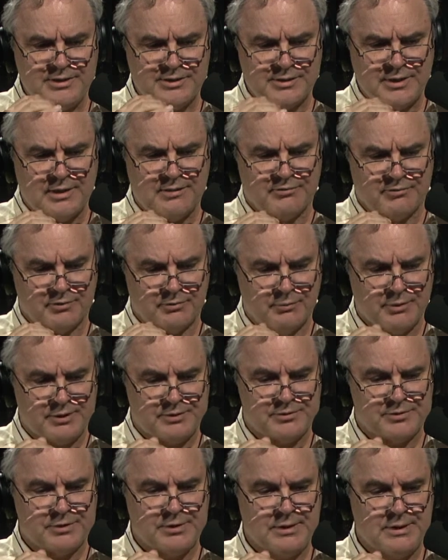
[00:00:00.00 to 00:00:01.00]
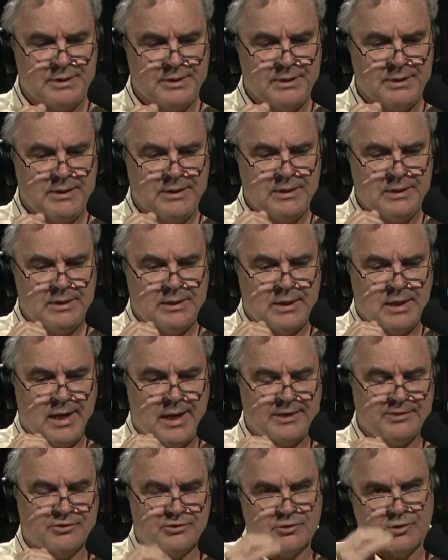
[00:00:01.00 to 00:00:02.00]
sense in which
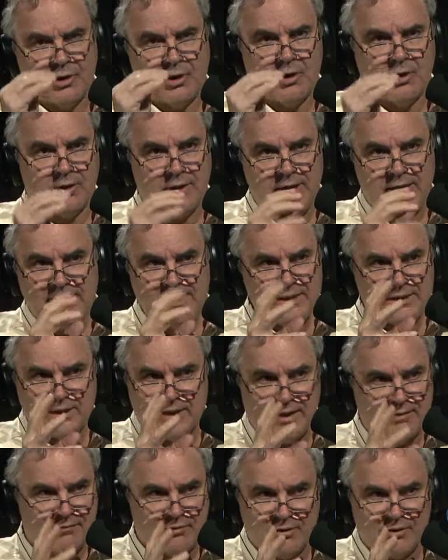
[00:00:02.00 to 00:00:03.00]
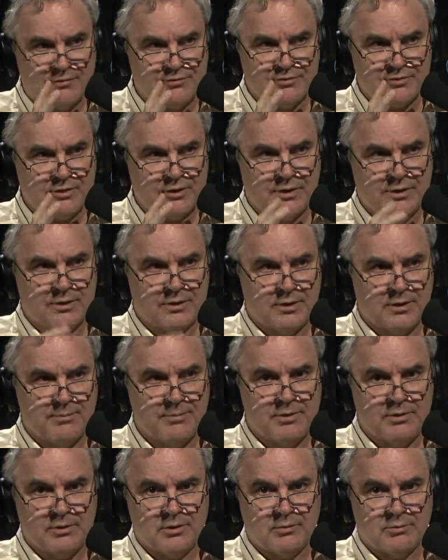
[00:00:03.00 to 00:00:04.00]
I saw any level of sin? I
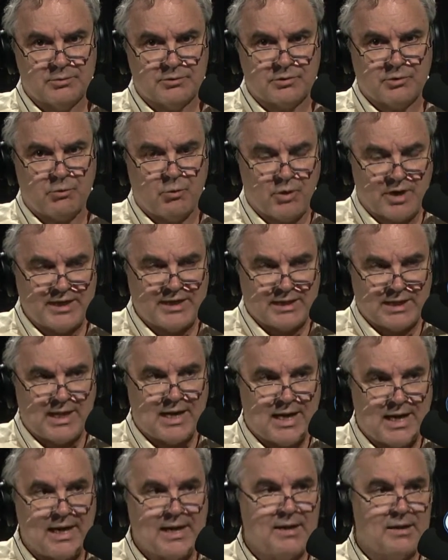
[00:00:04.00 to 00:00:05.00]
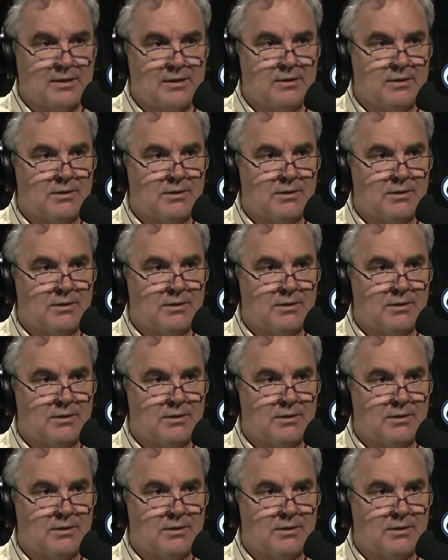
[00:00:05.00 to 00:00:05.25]
mean, there was a white lie,